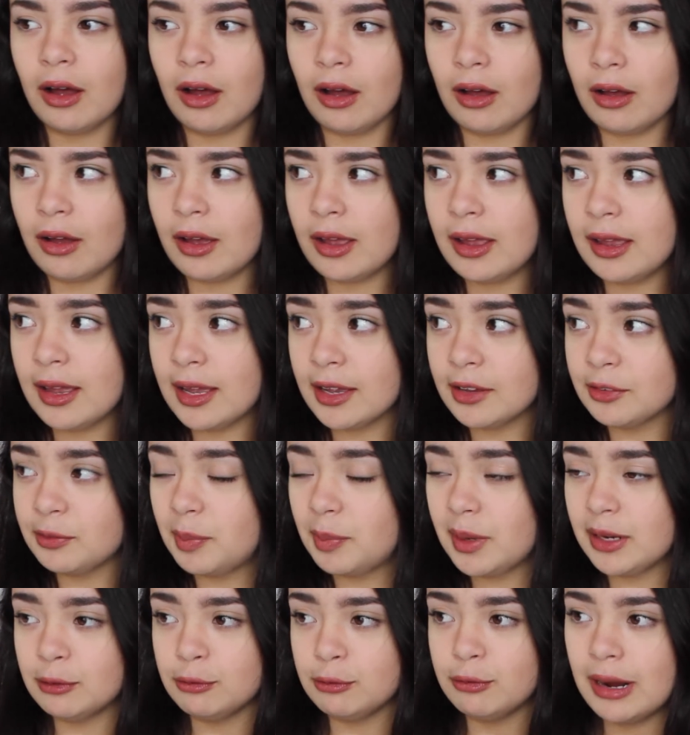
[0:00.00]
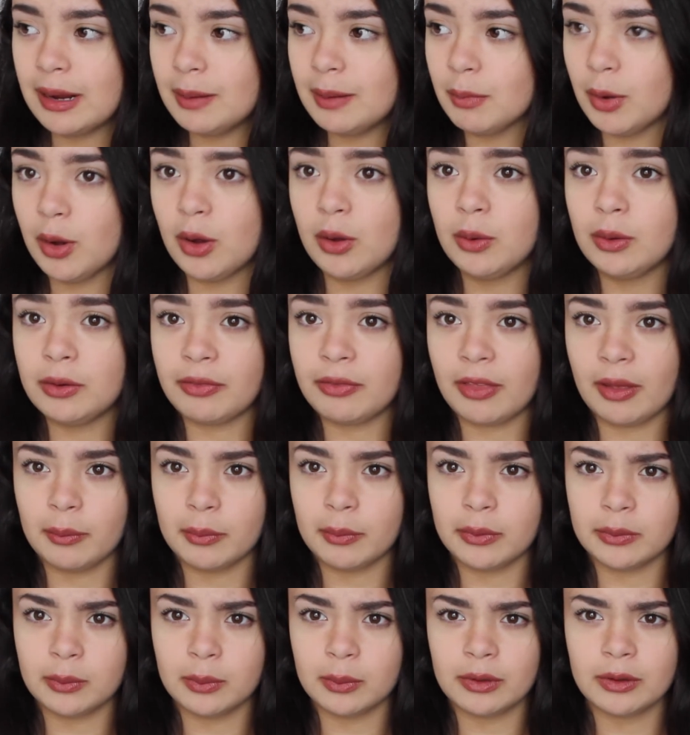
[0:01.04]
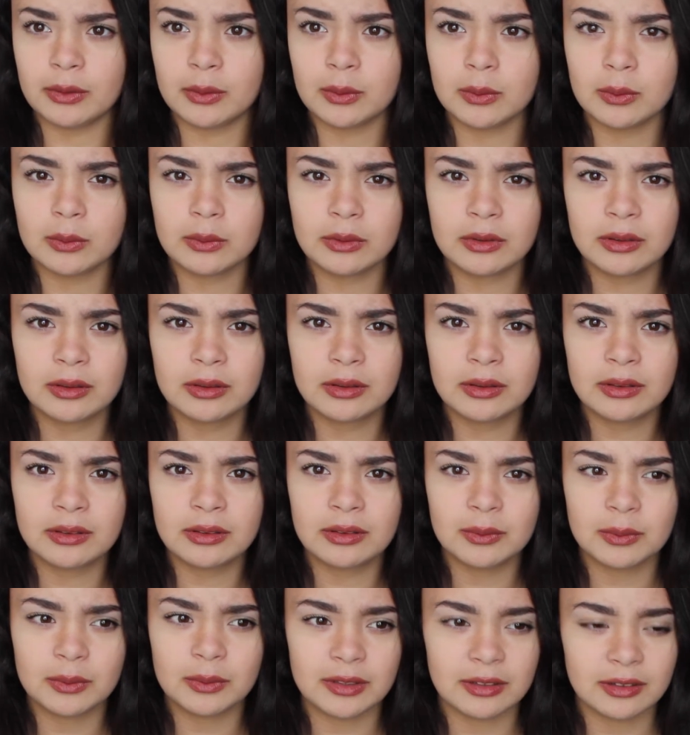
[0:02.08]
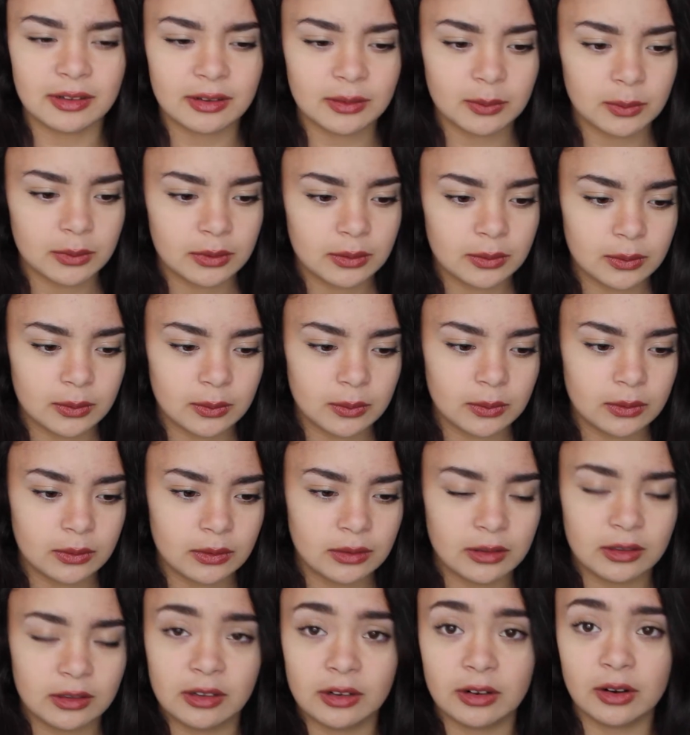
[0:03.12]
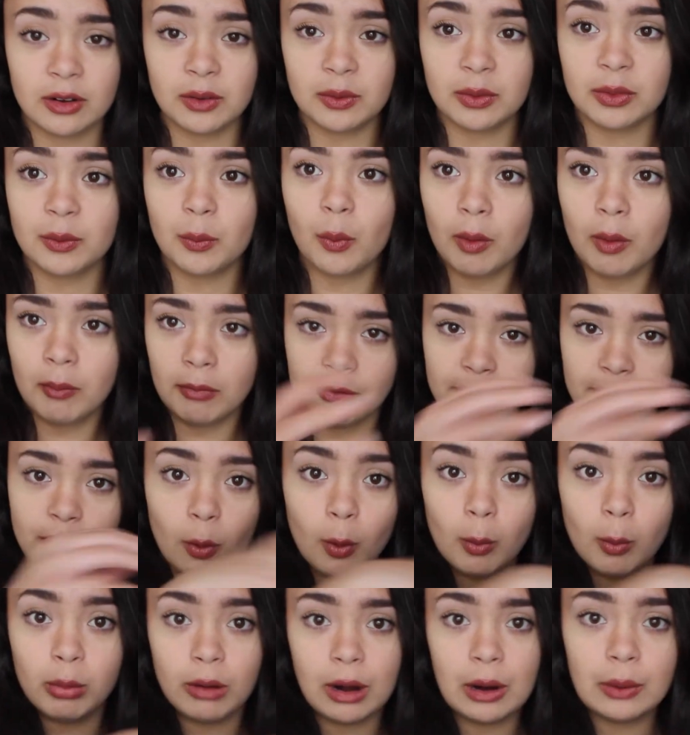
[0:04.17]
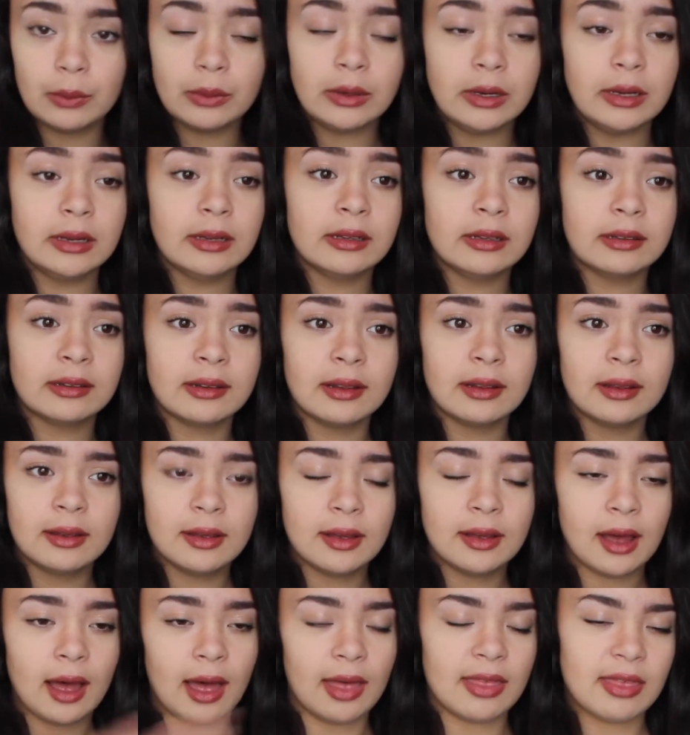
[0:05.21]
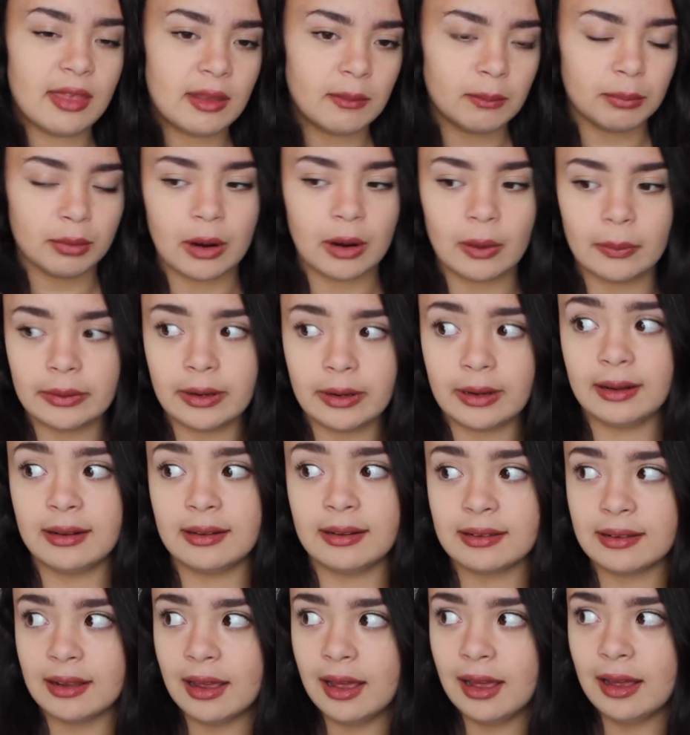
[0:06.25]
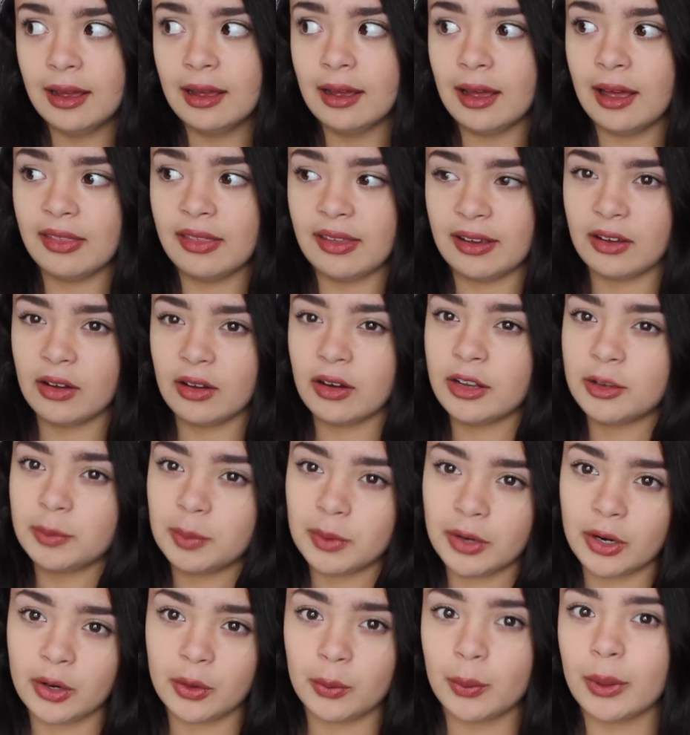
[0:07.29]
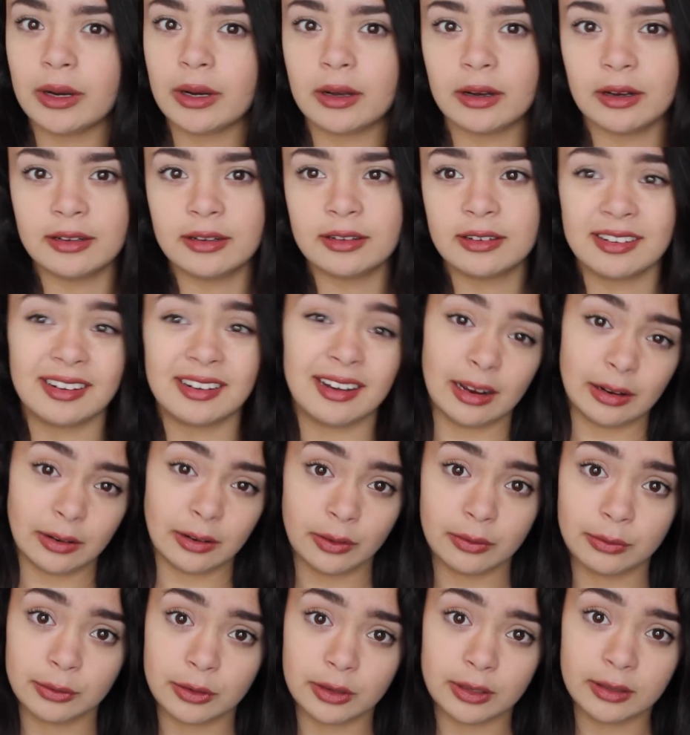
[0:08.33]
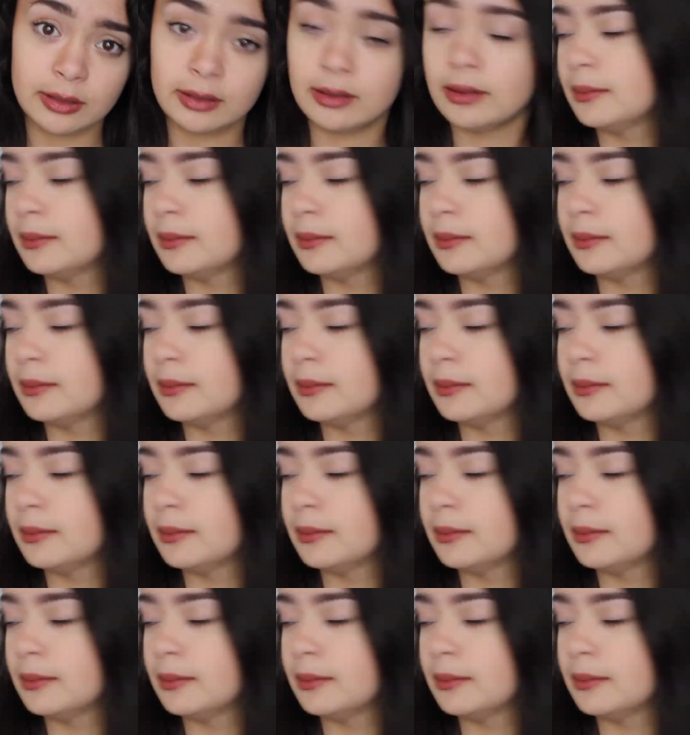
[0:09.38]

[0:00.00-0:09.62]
I have been a rainbow if that was what it called. Is that what it called? I don't know. The one before brownies and then brownies and then guides but I quit guides because I have no friends.